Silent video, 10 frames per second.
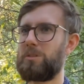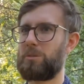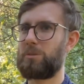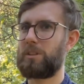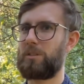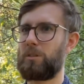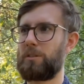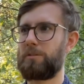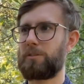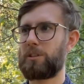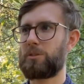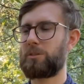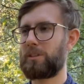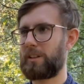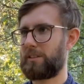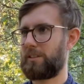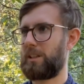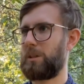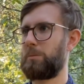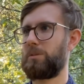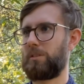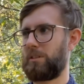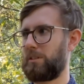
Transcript: So there's a lot of cultural landscapes,